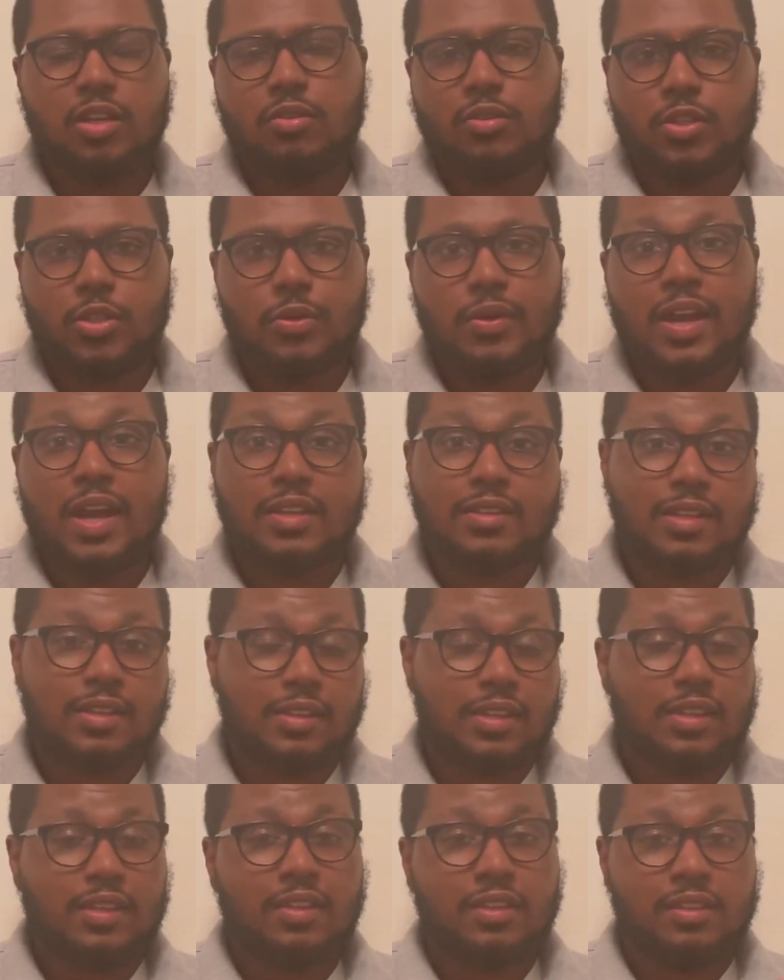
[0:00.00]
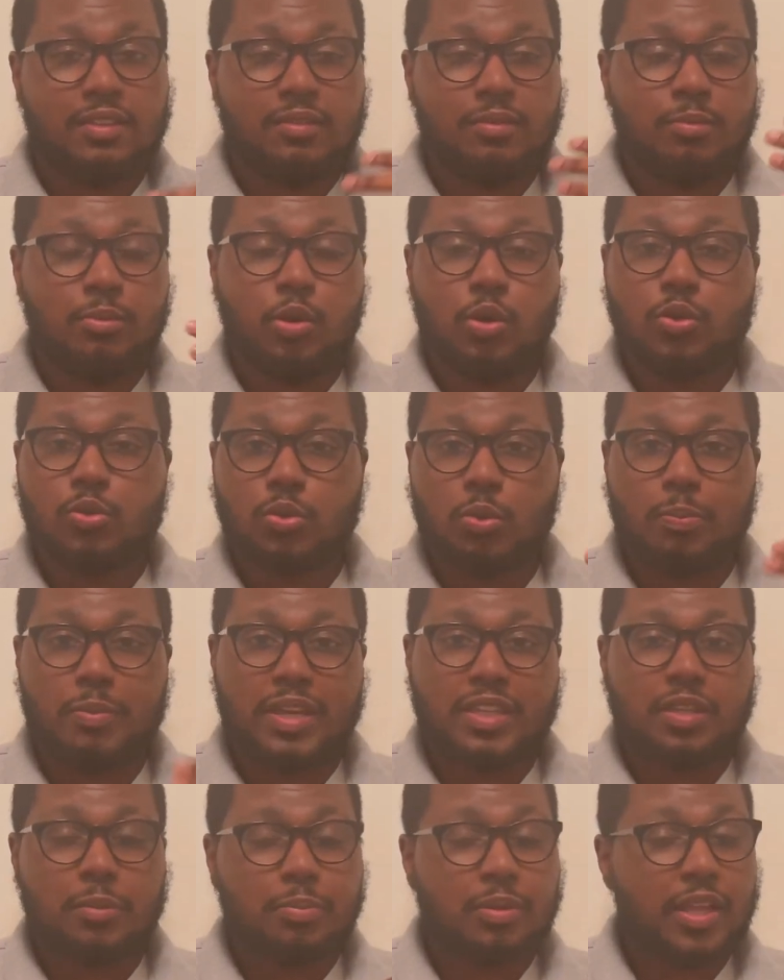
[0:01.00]
Do you guys think that the Bulls will make
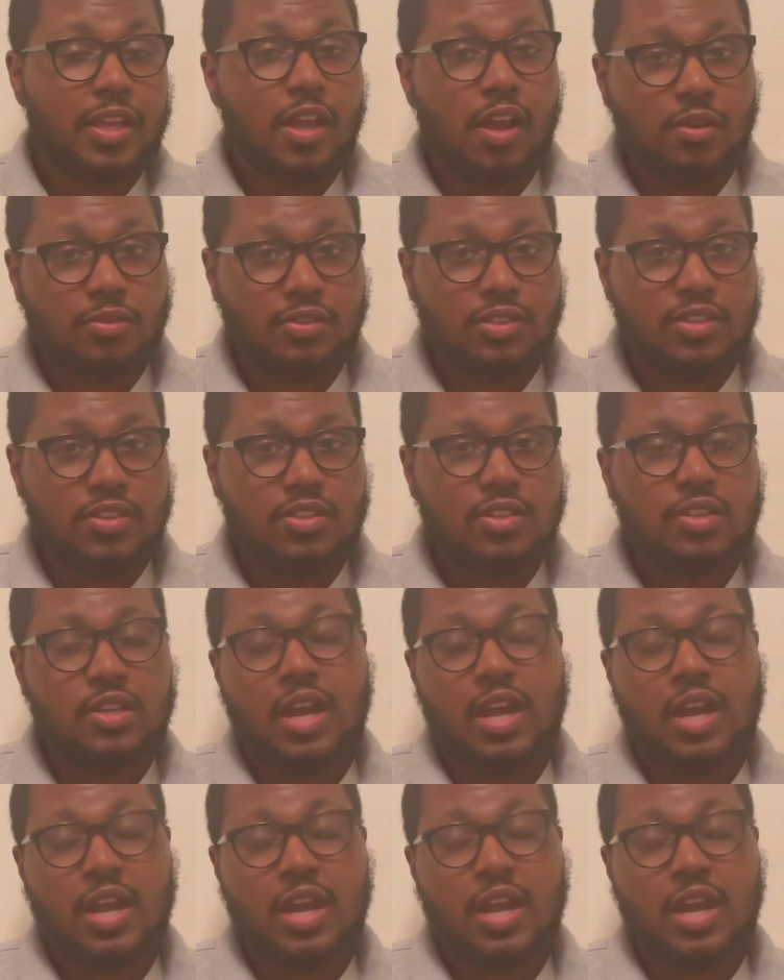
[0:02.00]
the playoffs this year?